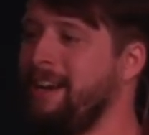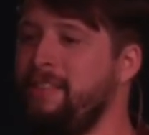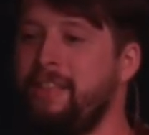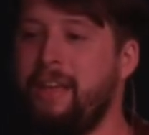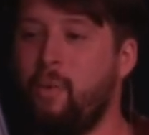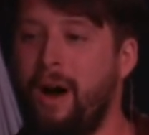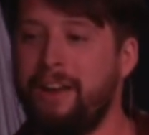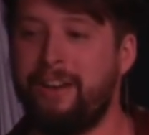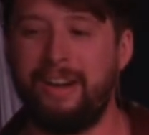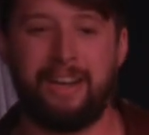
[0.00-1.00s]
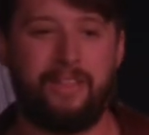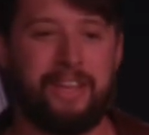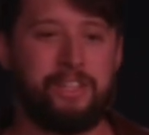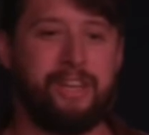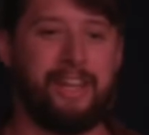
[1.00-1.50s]
And then they wander in and they
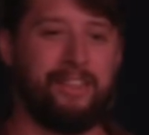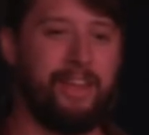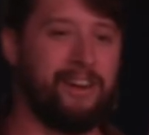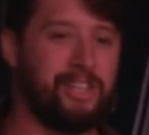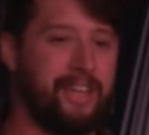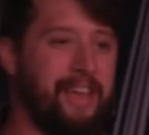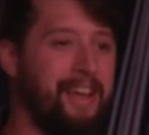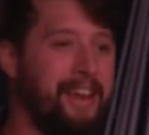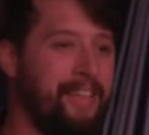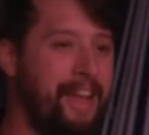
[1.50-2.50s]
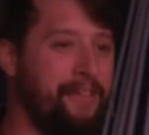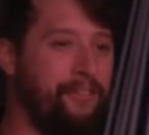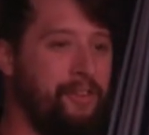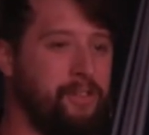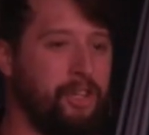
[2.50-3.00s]
see there's a kid in that
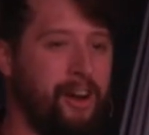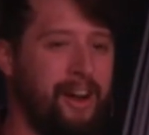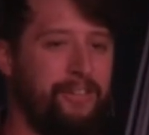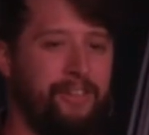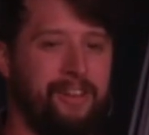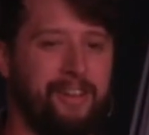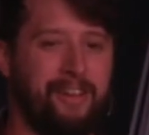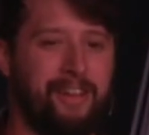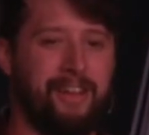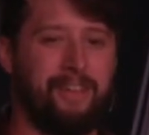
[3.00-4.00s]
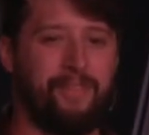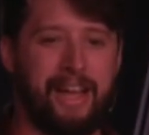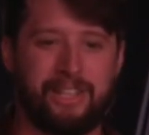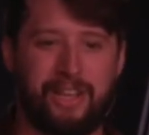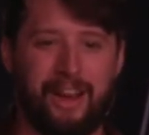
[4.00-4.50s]
food trough.
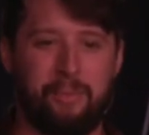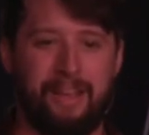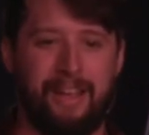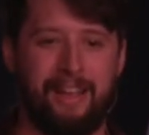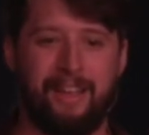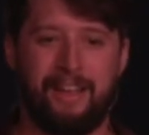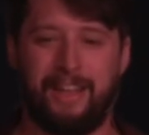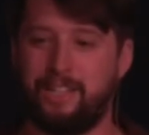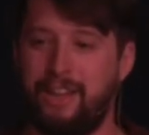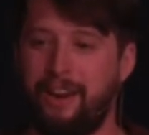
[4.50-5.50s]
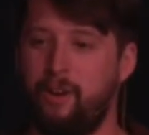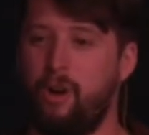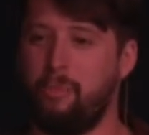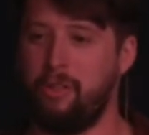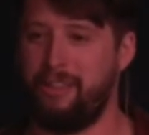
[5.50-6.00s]
That's got to be it. It's not a
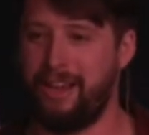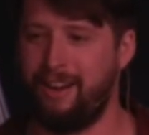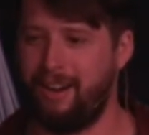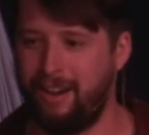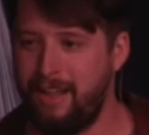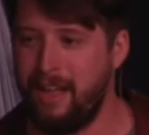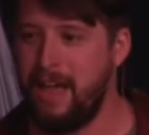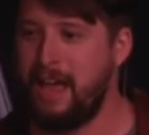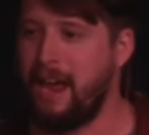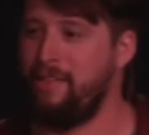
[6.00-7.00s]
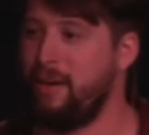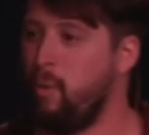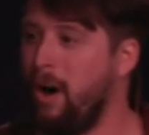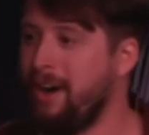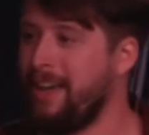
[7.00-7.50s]
normal thing at all. And they
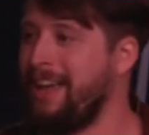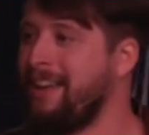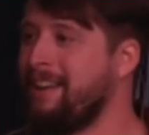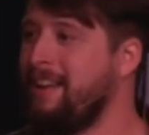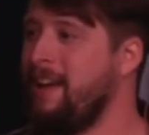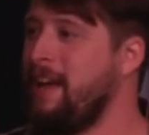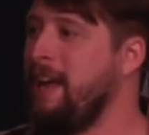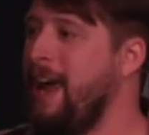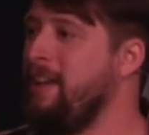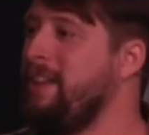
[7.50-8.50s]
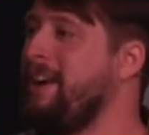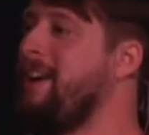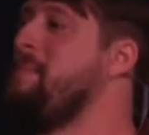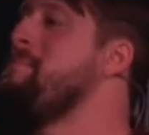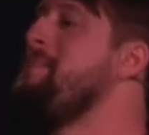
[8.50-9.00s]
walk in and they are
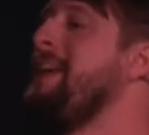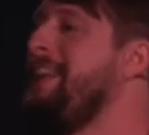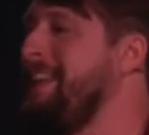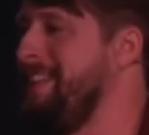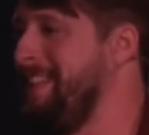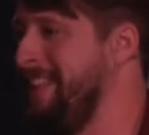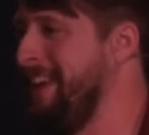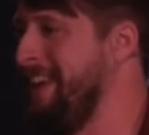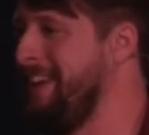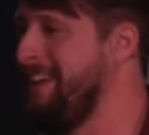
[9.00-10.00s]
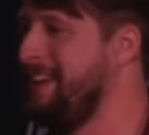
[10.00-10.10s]
immediately